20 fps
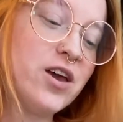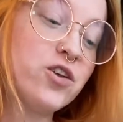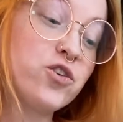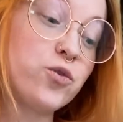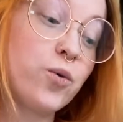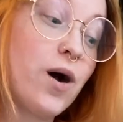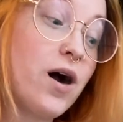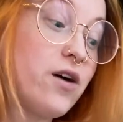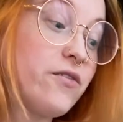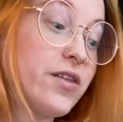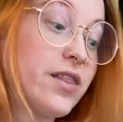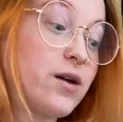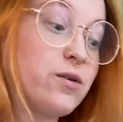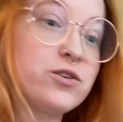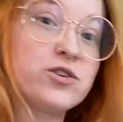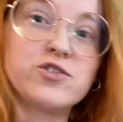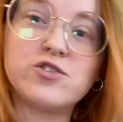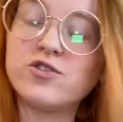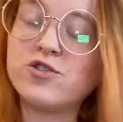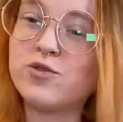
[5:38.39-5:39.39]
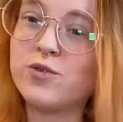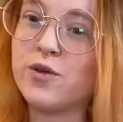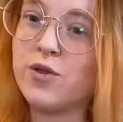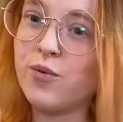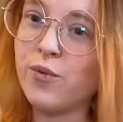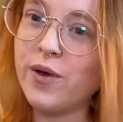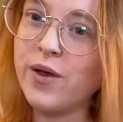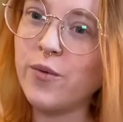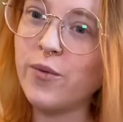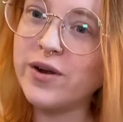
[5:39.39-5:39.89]
12, and that reduces to a
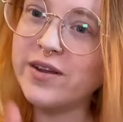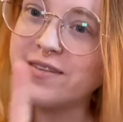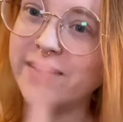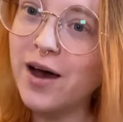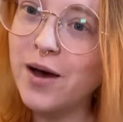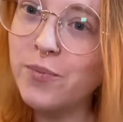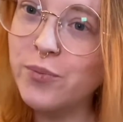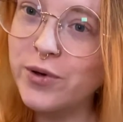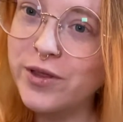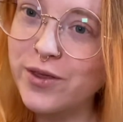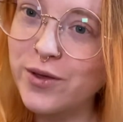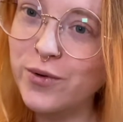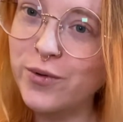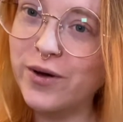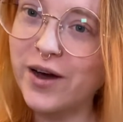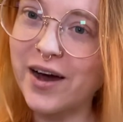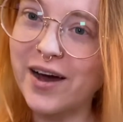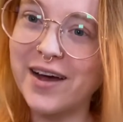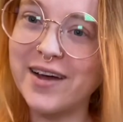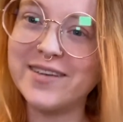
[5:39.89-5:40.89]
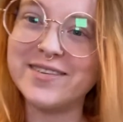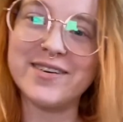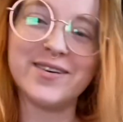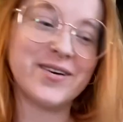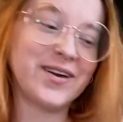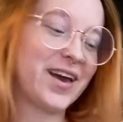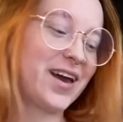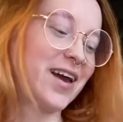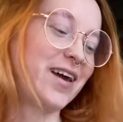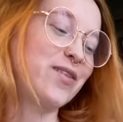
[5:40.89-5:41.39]
3. What is up with you guys?
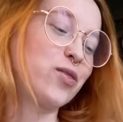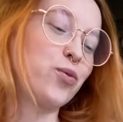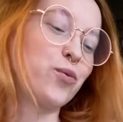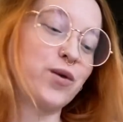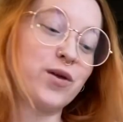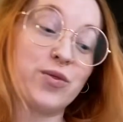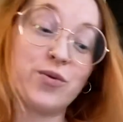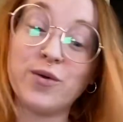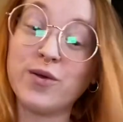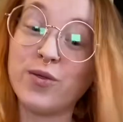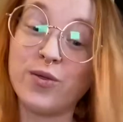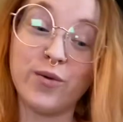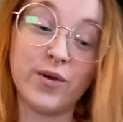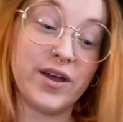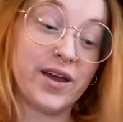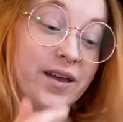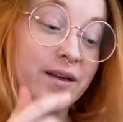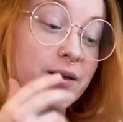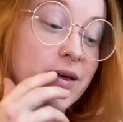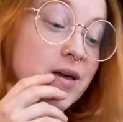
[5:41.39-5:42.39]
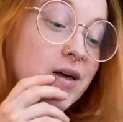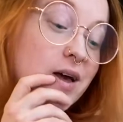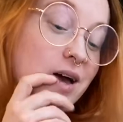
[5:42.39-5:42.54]
Okay, 3, 3, 3.